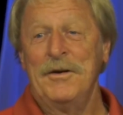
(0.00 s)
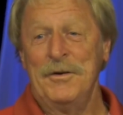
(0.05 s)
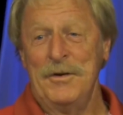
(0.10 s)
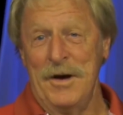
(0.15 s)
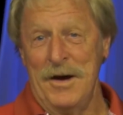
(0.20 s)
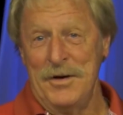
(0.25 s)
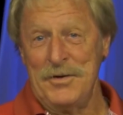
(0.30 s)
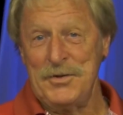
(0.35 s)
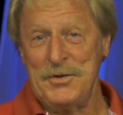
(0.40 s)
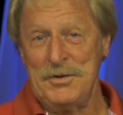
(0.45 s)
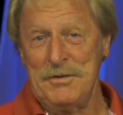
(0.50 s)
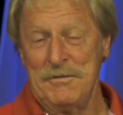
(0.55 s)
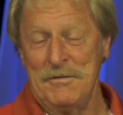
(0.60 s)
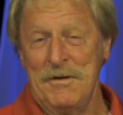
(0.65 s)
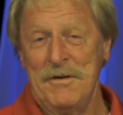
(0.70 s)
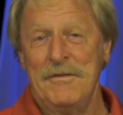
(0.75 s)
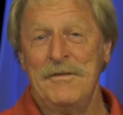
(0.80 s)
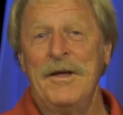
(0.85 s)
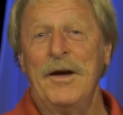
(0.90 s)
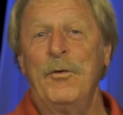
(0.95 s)
Yes,
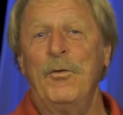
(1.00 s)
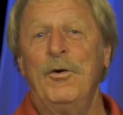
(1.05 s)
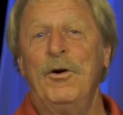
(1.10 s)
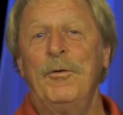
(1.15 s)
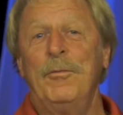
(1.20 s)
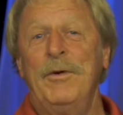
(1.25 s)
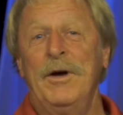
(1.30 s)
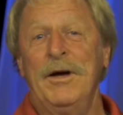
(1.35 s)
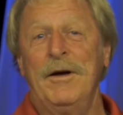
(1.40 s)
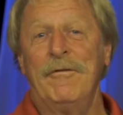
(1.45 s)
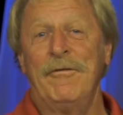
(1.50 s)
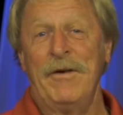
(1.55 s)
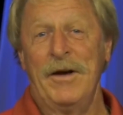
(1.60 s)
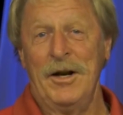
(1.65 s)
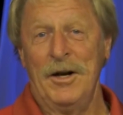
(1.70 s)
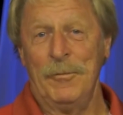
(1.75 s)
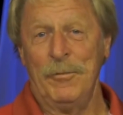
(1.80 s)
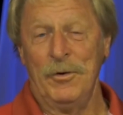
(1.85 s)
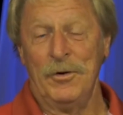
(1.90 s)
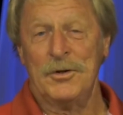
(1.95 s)
they will be
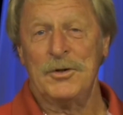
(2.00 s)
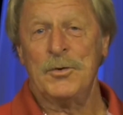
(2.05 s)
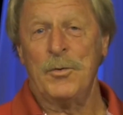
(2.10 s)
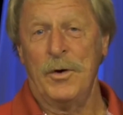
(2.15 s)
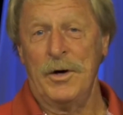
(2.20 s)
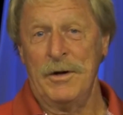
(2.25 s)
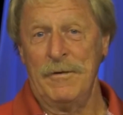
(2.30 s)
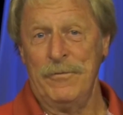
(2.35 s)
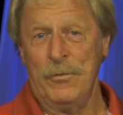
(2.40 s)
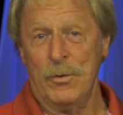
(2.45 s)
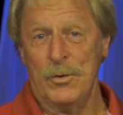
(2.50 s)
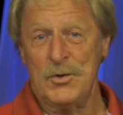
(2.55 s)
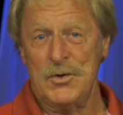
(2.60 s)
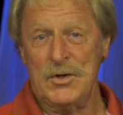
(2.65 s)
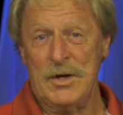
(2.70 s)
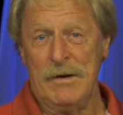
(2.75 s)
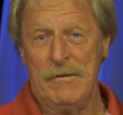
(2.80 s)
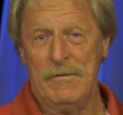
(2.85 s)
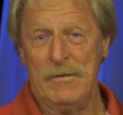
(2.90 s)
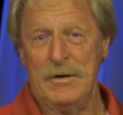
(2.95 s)
available
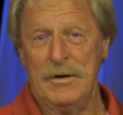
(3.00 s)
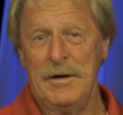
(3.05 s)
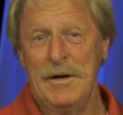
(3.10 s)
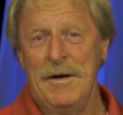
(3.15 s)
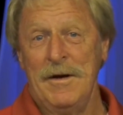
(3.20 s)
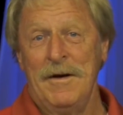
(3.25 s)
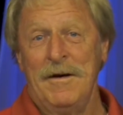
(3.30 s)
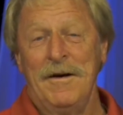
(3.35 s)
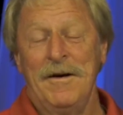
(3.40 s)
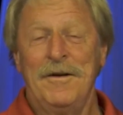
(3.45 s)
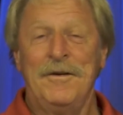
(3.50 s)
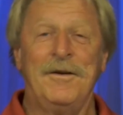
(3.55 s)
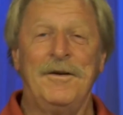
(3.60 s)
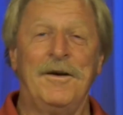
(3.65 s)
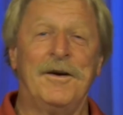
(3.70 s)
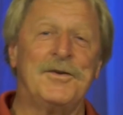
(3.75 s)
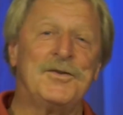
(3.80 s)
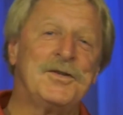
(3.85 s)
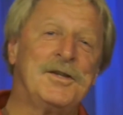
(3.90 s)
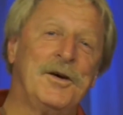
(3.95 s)
24/7. And
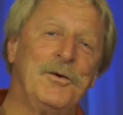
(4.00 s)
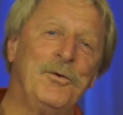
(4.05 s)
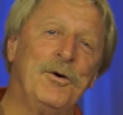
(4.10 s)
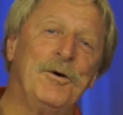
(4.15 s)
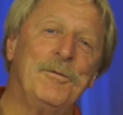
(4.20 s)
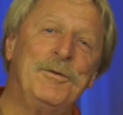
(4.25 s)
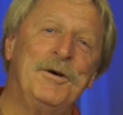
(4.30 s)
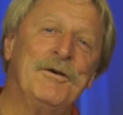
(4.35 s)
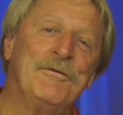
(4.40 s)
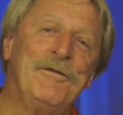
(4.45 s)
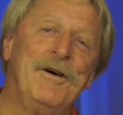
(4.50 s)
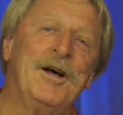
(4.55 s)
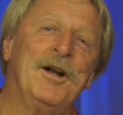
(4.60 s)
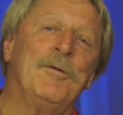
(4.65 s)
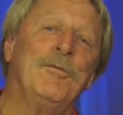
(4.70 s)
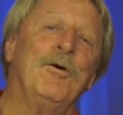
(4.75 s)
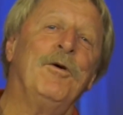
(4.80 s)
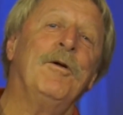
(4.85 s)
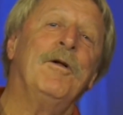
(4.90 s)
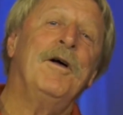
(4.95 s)
yes, they will be
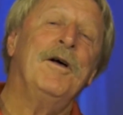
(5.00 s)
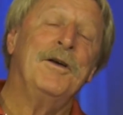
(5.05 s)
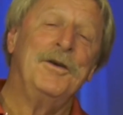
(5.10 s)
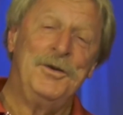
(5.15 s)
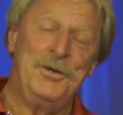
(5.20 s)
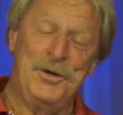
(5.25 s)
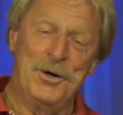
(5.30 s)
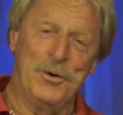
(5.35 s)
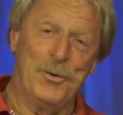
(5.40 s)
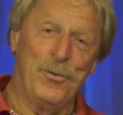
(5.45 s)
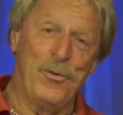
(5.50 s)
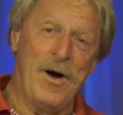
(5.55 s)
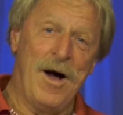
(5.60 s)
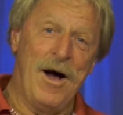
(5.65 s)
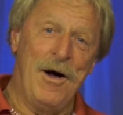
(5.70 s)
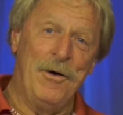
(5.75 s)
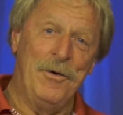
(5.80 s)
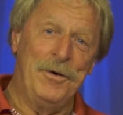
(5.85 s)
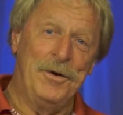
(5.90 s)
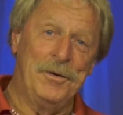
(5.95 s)
available
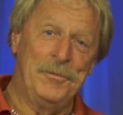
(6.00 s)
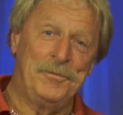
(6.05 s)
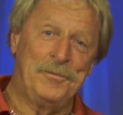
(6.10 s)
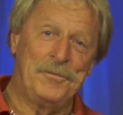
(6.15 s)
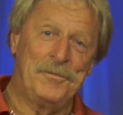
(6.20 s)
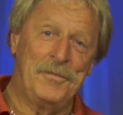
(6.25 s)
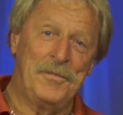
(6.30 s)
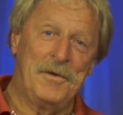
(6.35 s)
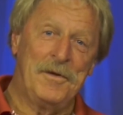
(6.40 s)
year-round.